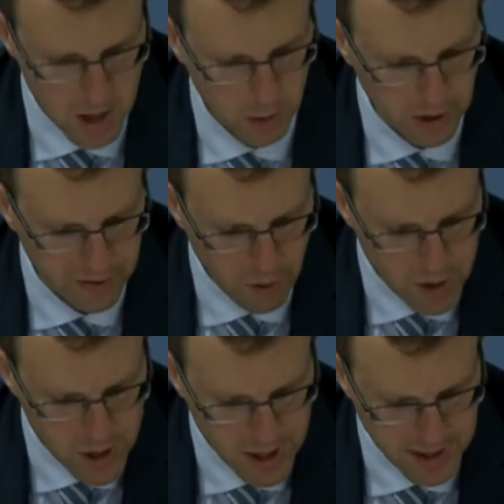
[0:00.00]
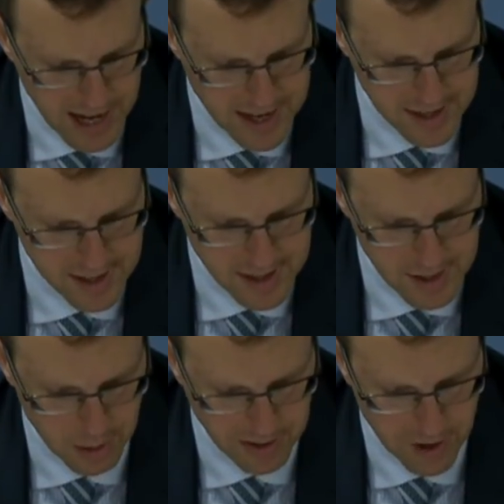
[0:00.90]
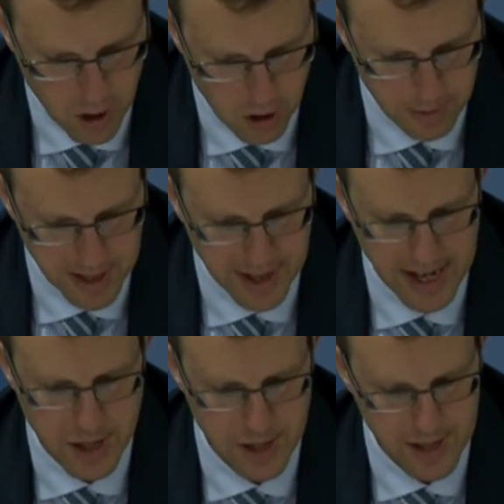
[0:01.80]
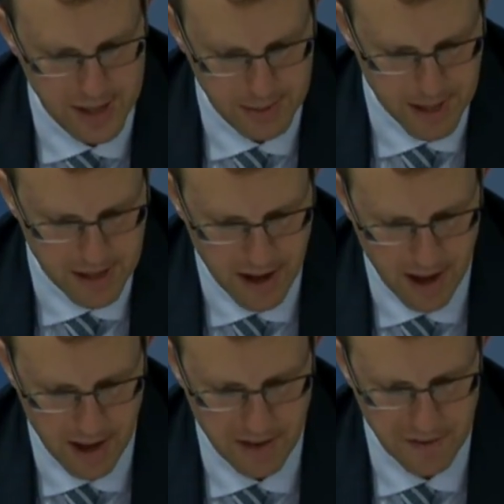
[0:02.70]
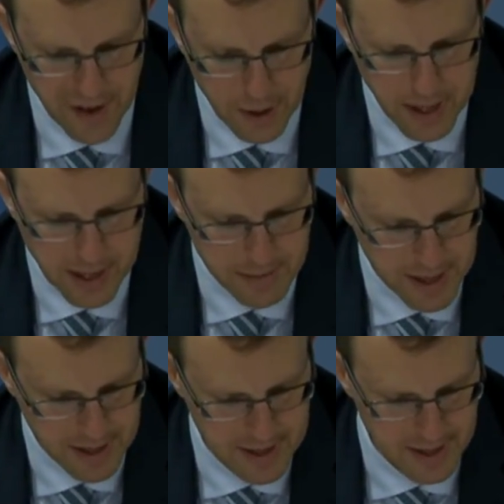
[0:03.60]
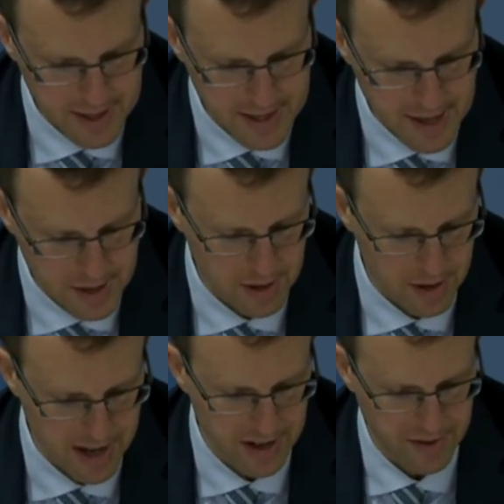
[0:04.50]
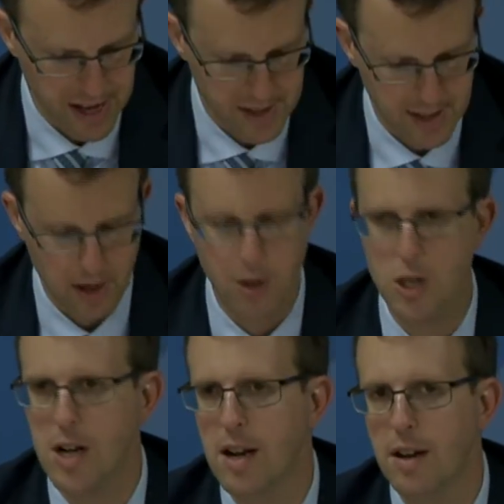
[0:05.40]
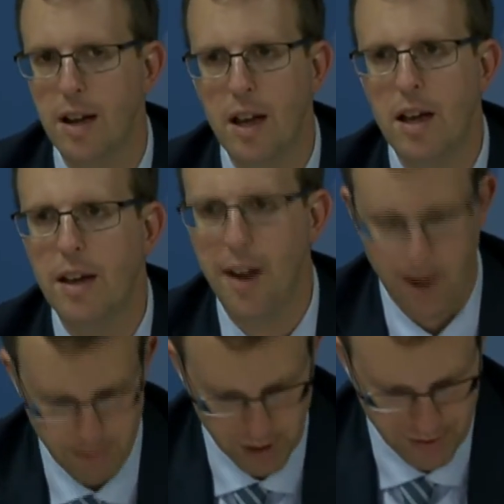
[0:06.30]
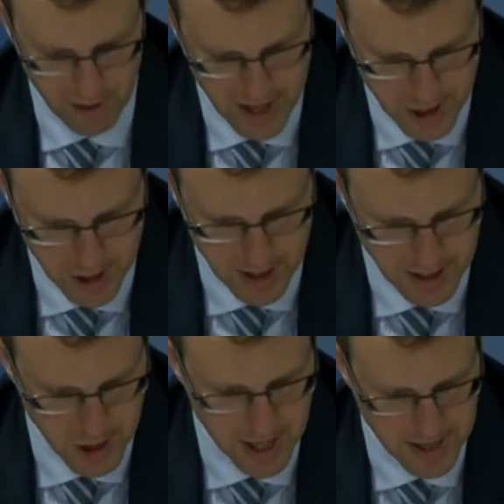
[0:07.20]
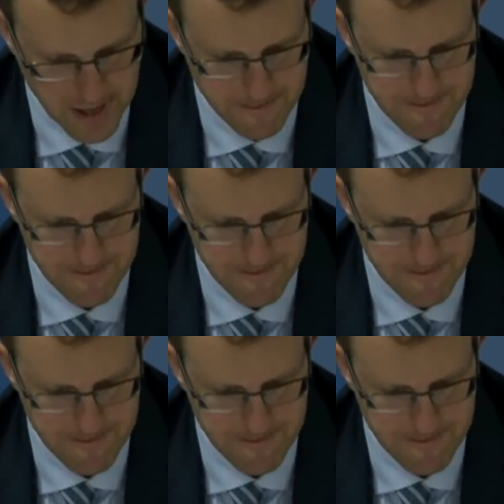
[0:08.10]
We are fortunate the ISTC will have a home in a nation that has been very committed to the center in advancing our shared nonproliferation agenda.